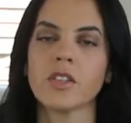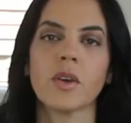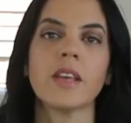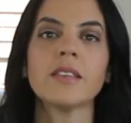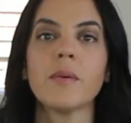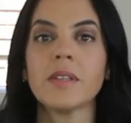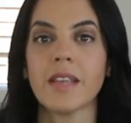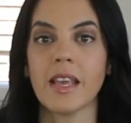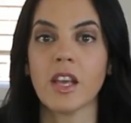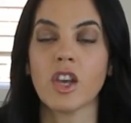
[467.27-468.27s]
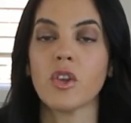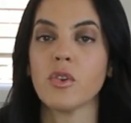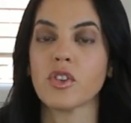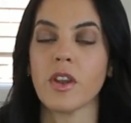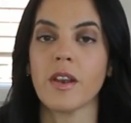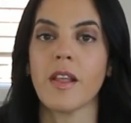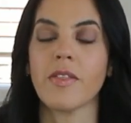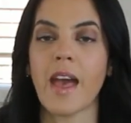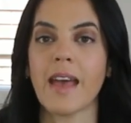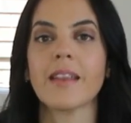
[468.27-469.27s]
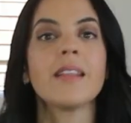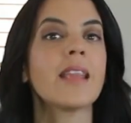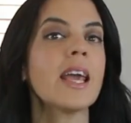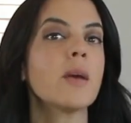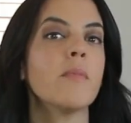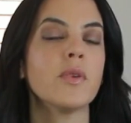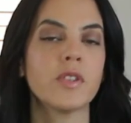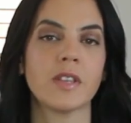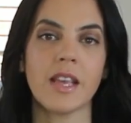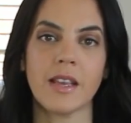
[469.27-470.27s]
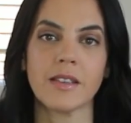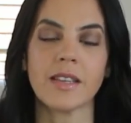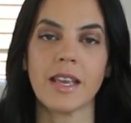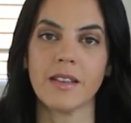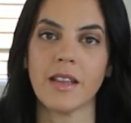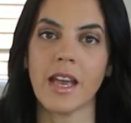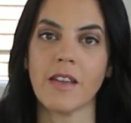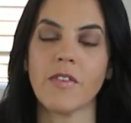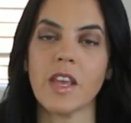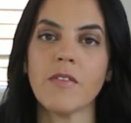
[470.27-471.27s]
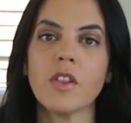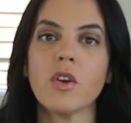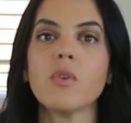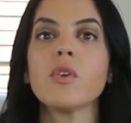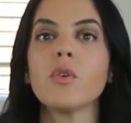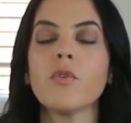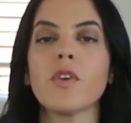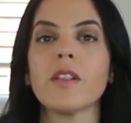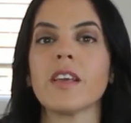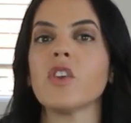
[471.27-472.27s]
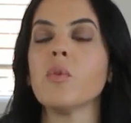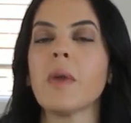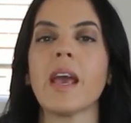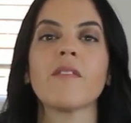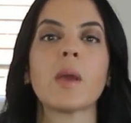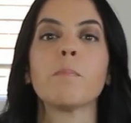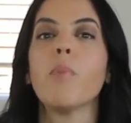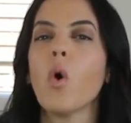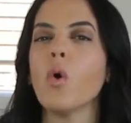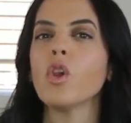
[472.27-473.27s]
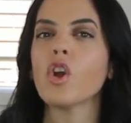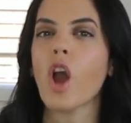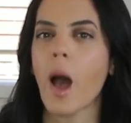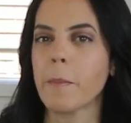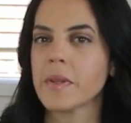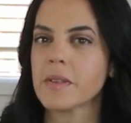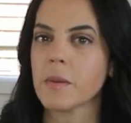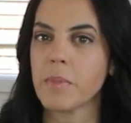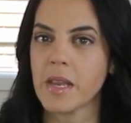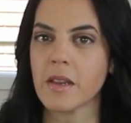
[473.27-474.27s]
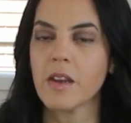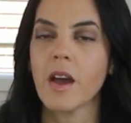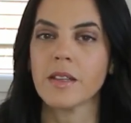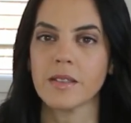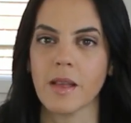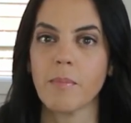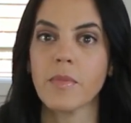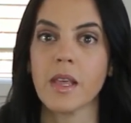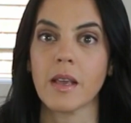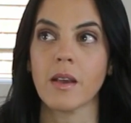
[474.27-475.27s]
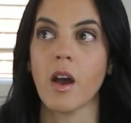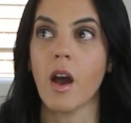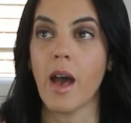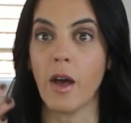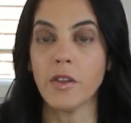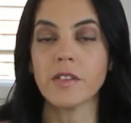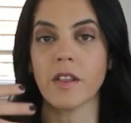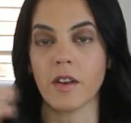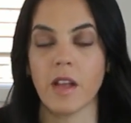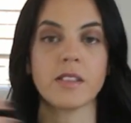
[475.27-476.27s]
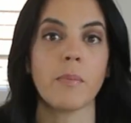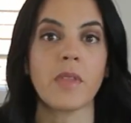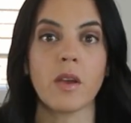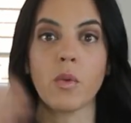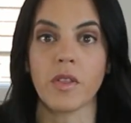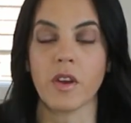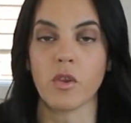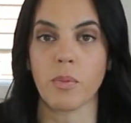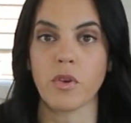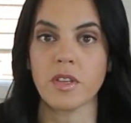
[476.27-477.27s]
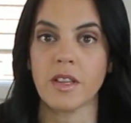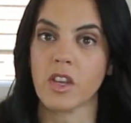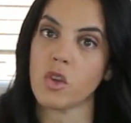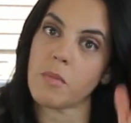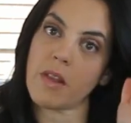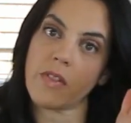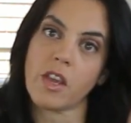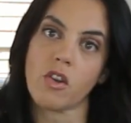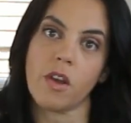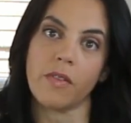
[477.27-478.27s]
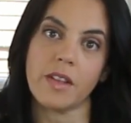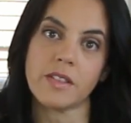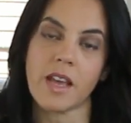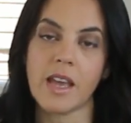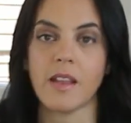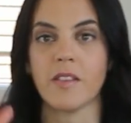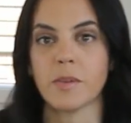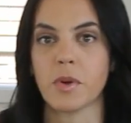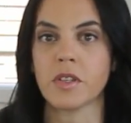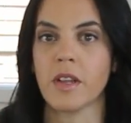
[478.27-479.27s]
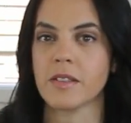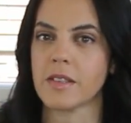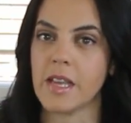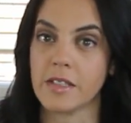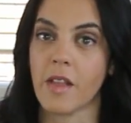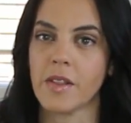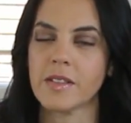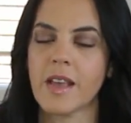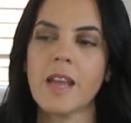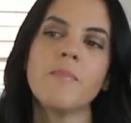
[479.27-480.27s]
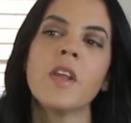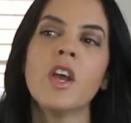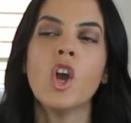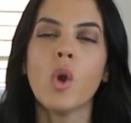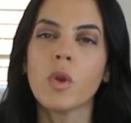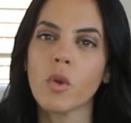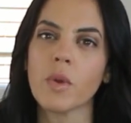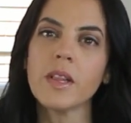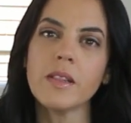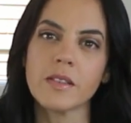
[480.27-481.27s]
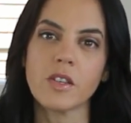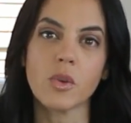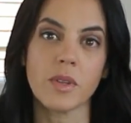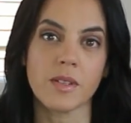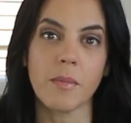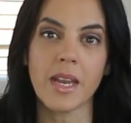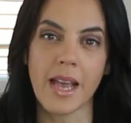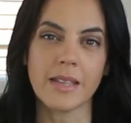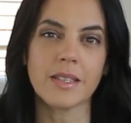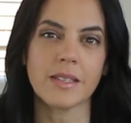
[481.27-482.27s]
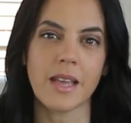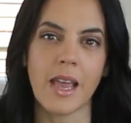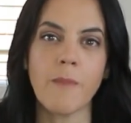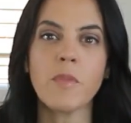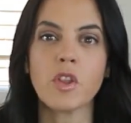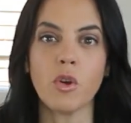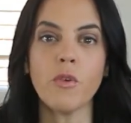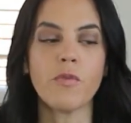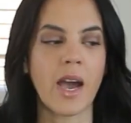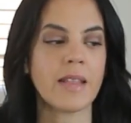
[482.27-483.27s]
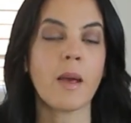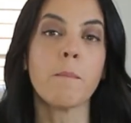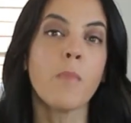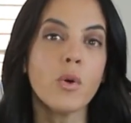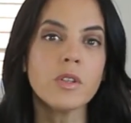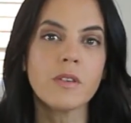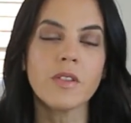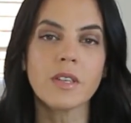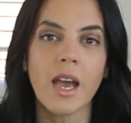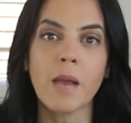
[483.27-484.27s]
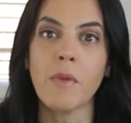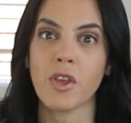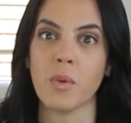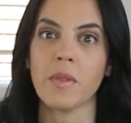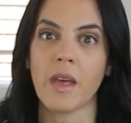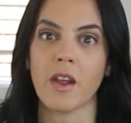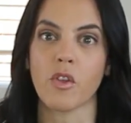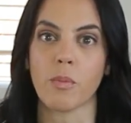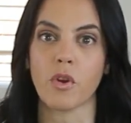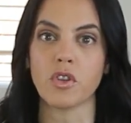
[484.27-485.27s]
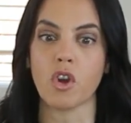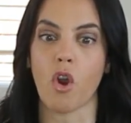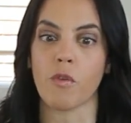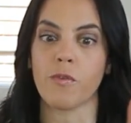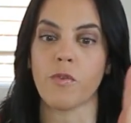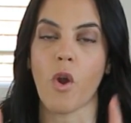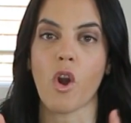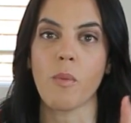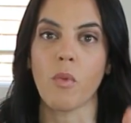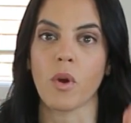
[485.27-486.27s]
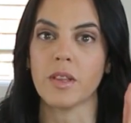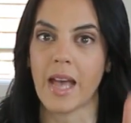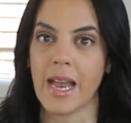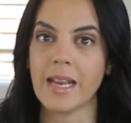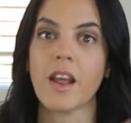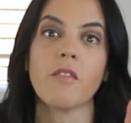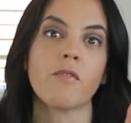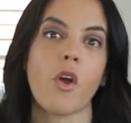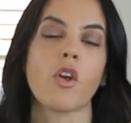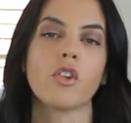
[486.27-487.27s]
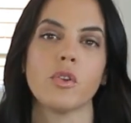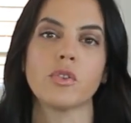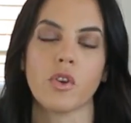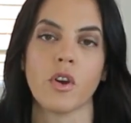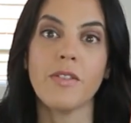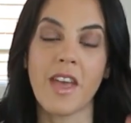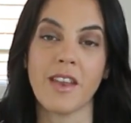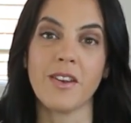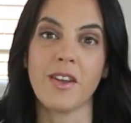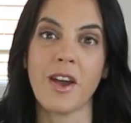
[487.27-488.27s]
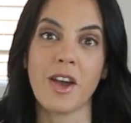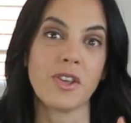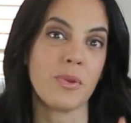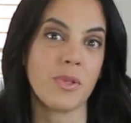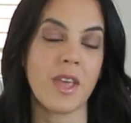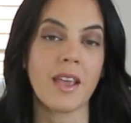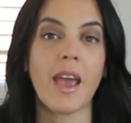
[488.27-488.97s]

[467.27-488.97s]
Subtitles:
So I guess I would say in conclusion that like most things in life, even though you feel like you may have a polar opposite opinion on something else and on something with another person, like you might think you're on this side and this person is on this side, when you really listen to what somebody has to say, you'll find that most of the time you and that other person are far more aligned and far closer than you think.